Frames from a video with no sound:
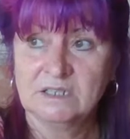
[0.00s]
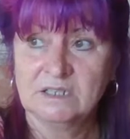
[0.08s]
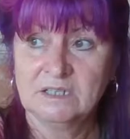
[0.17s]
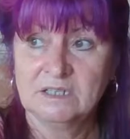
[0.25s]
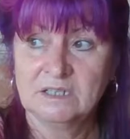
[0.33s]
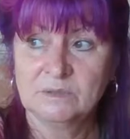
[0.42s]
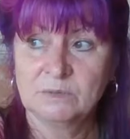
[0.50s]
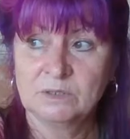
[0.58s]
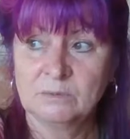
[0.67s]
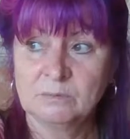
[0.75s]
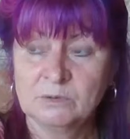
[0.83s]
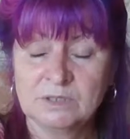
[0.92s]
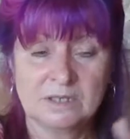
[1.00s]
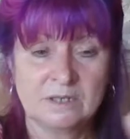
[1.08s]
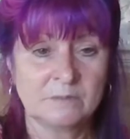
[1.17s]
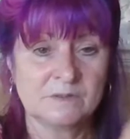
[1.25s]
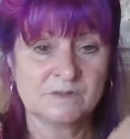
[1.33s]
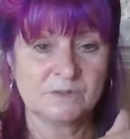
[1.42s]
when I'm looking
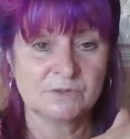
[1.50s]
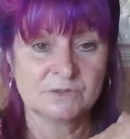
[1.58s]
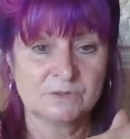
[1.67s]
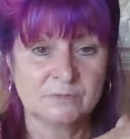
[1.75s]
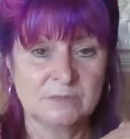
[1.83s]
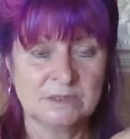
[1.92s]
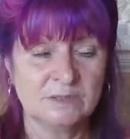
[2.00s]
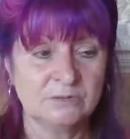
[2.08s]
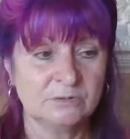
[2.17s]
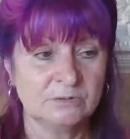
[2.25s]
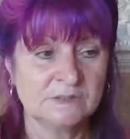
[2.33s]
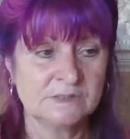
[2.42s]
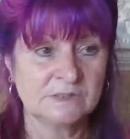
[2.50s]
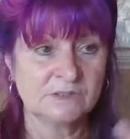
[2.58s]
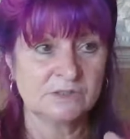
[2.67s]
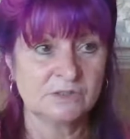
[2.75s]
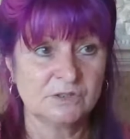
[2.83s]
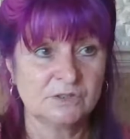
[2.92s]
at my social media or
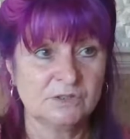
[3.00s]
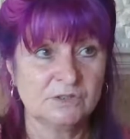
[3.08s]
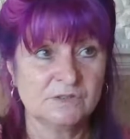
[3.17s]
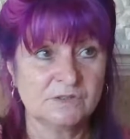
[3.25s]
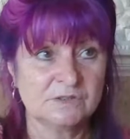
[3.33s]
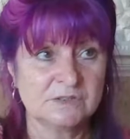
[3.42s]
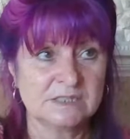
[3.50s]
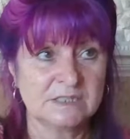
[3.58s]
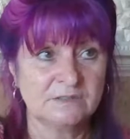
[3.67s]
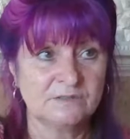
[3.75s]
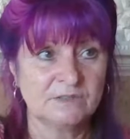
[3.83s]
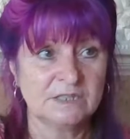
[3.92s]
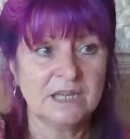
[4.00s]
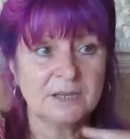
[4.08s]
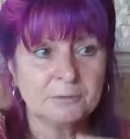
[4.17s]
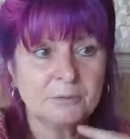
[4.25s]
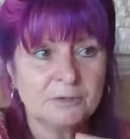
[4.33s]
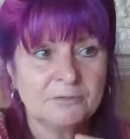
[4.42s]
listening to the news on TV, how
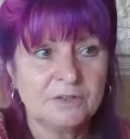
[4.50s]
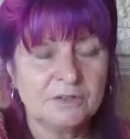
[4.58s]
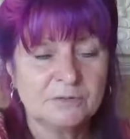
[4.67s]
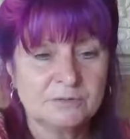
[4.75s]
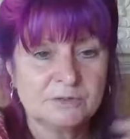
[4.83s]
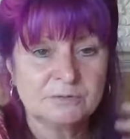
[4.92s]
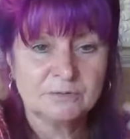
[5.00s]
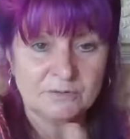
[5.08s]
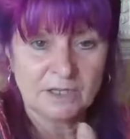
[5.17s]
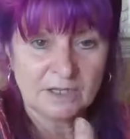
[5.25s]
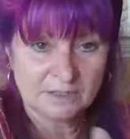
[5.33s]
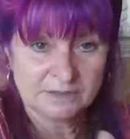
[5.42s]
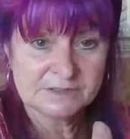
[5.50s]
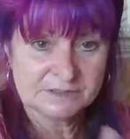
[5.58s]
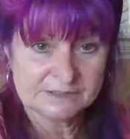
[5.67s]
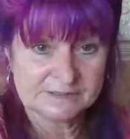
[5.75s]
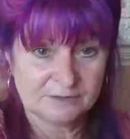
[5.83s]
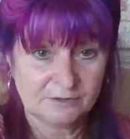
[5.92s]
do I feel? Do you ever ask
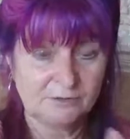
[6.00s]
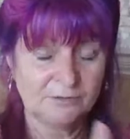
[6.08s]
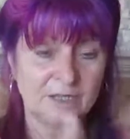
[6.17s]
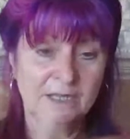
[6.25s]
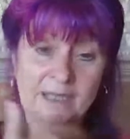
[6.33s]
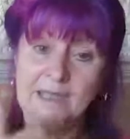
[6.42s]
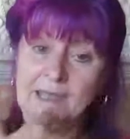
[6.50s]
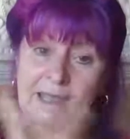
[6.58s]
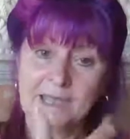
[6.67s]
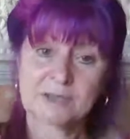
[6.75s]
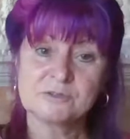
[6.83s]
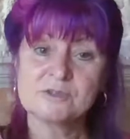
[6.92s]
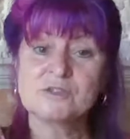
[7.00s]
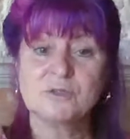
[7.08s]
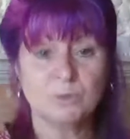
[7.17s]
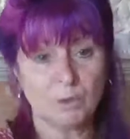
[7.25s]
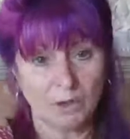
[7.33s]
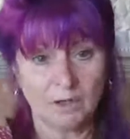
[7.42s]
yourself, how
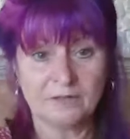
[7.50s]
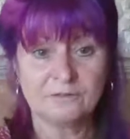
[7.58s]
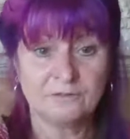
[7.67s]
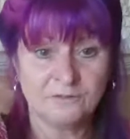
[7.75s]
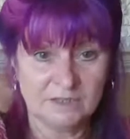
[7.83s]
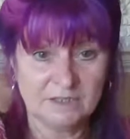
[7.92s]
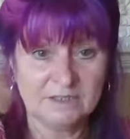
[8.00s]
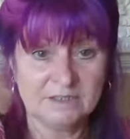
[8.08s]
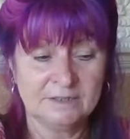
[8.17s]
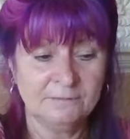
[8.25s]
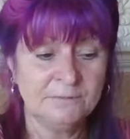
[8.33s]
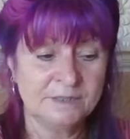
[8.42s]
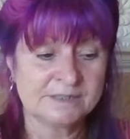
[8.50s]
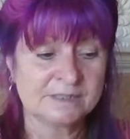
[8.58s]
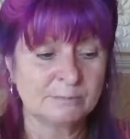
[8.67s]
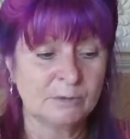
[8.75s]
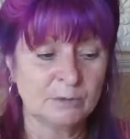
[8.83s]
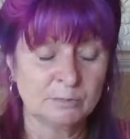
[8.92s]
do I feel in
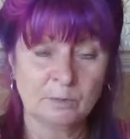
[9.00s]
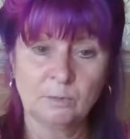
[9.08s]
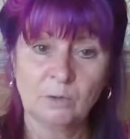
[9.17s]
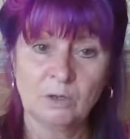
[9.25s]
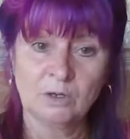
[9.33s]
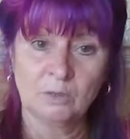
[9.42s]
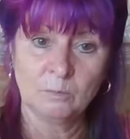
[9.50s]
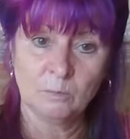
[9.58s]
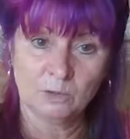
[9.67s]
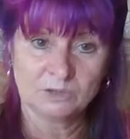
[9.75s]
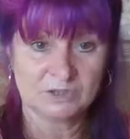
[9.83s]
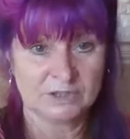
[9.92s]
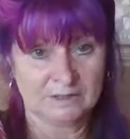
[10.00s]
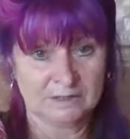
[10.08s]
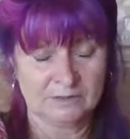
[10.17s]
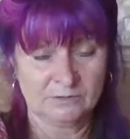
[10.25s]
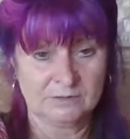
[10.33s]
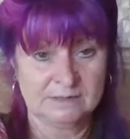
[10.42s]
this moment while I'm watching
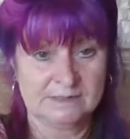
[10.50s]
that or